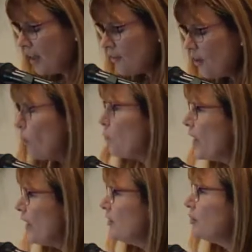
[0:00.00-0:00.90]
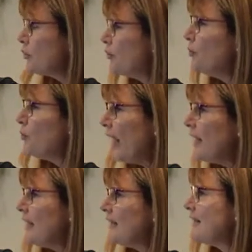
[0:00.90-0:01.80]
The real true
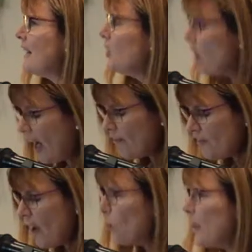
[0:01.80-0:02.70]
radiance and life that we